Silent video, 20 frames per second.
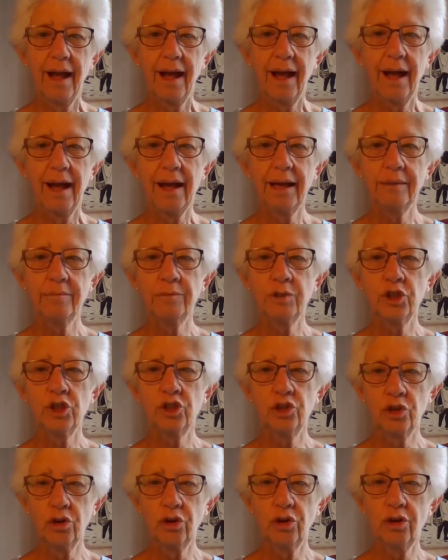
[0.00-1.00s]
I'm
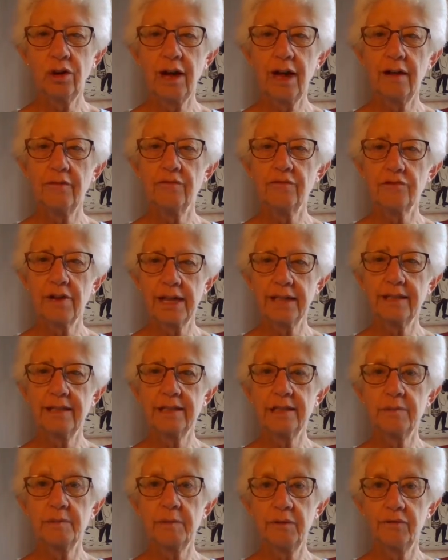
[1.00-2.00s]
sure I've read
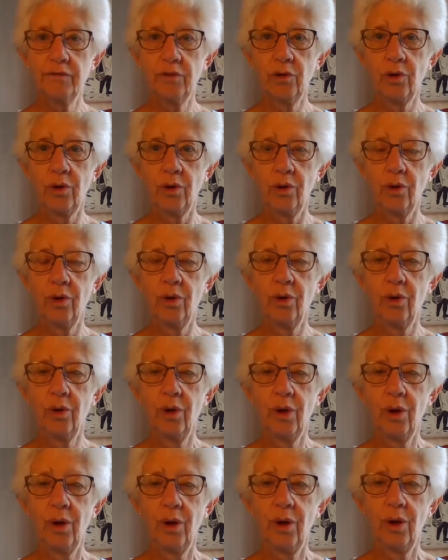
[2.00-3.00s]
this before,
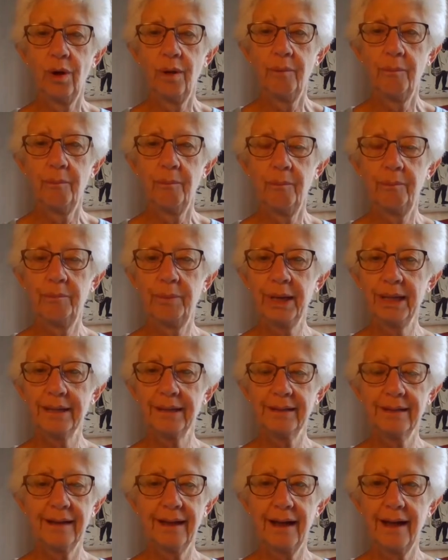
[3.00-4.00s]
but
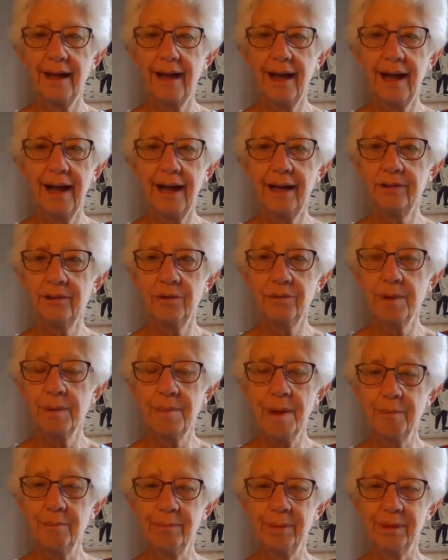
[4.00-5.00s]
I don't
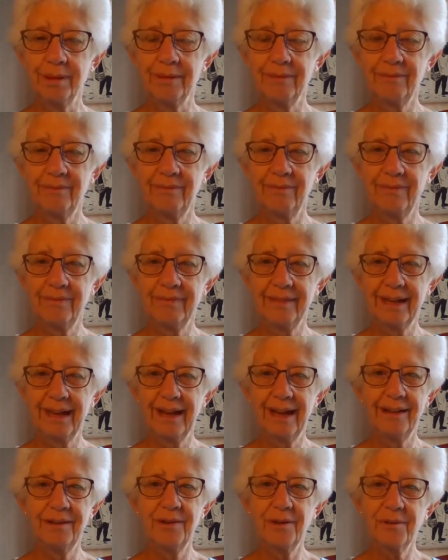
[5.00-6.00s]
remember.
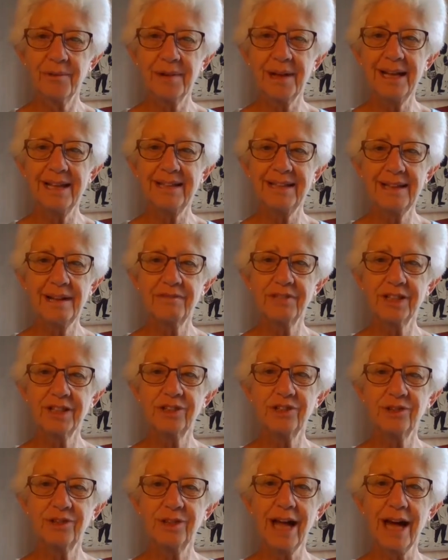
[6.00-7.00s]
It never
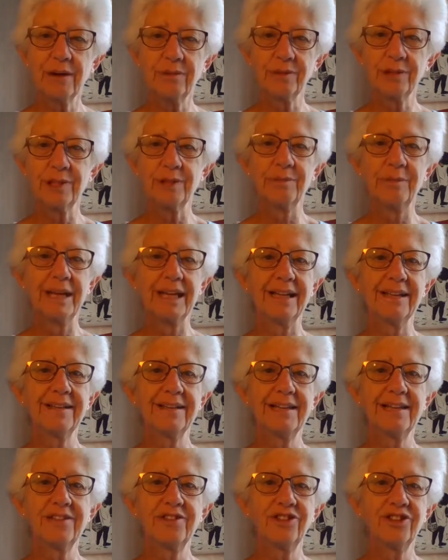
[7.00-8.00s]
stood out to me.
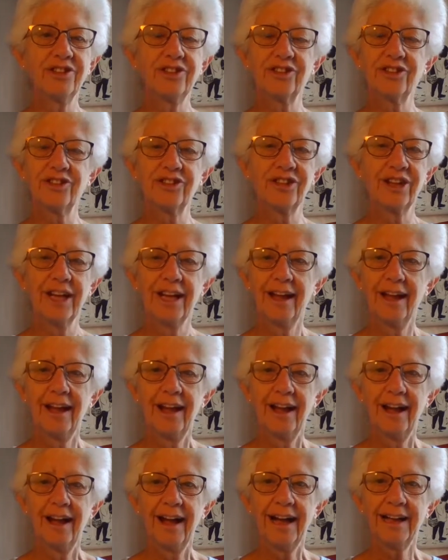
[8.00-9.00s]
It just
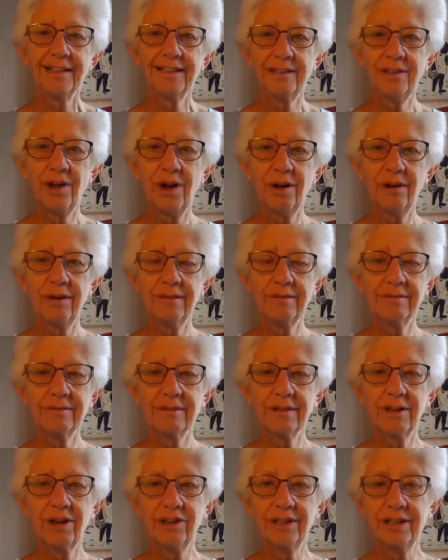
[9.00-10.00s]
has not
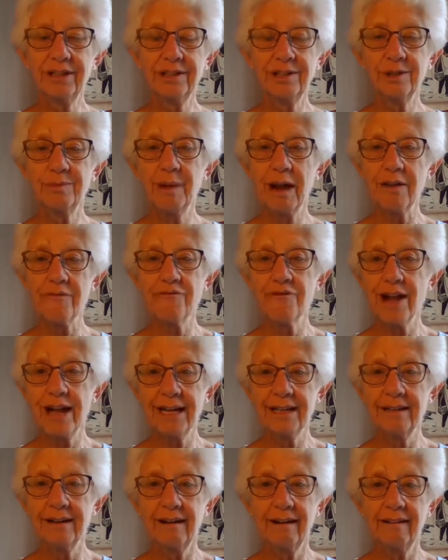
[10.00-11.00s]
gone into my
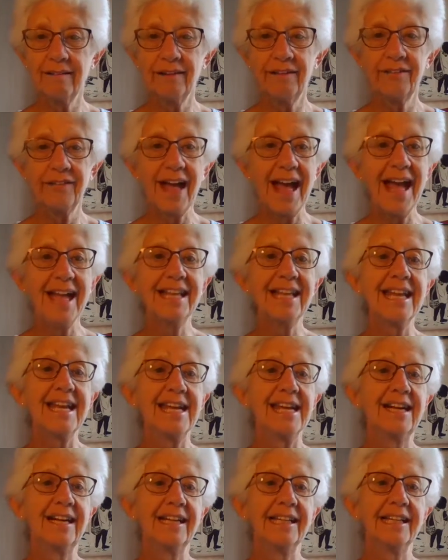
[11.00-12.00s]
radar of any
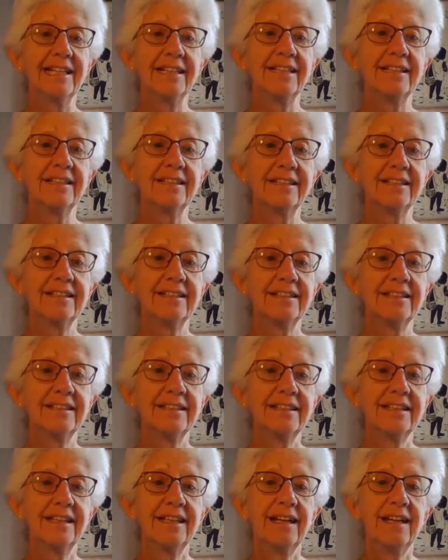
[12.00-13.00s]
kind.
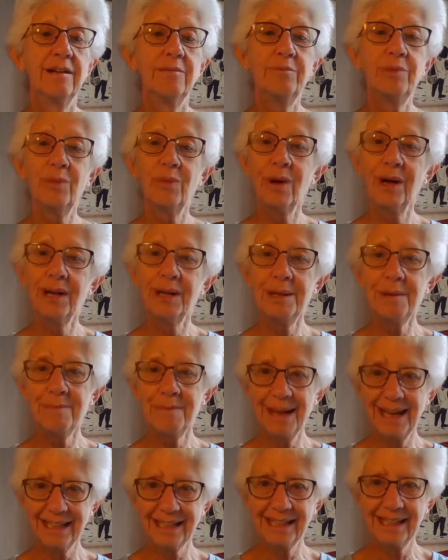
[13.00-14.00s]
But what an
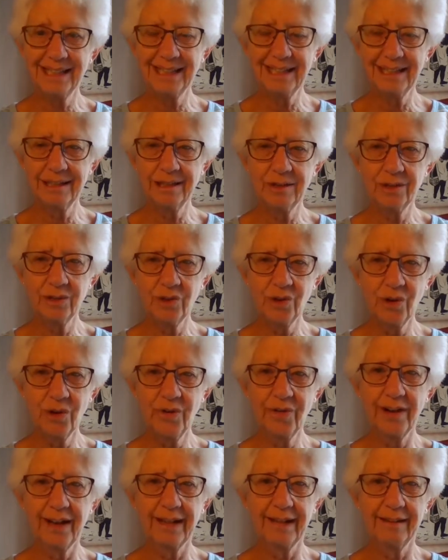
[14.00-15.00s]
amazing little
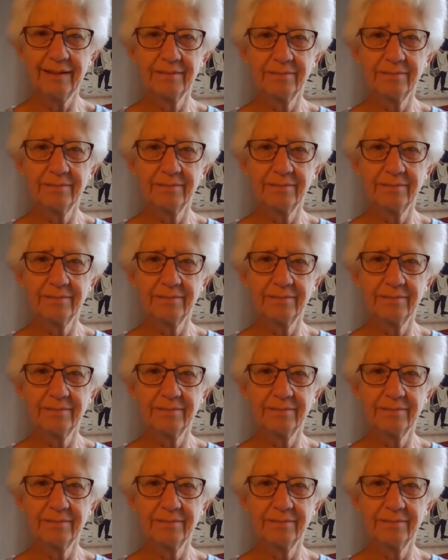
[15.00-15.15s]
story.